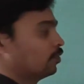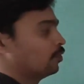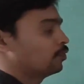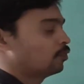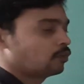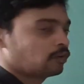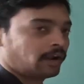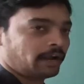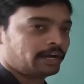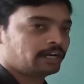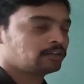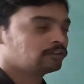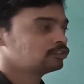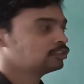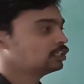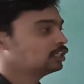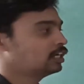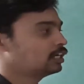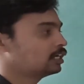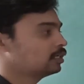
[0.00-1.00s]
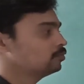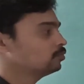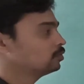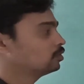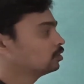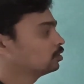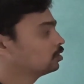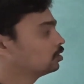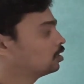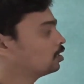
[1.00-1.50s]
4 hydrogen atoms.
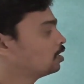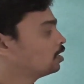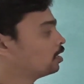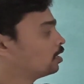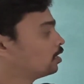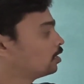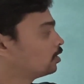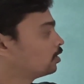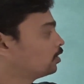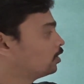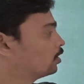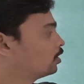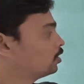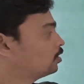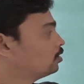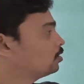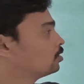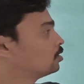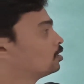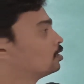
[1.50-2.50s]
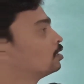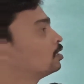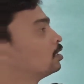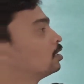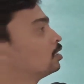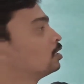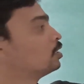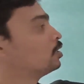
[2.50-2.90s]
Here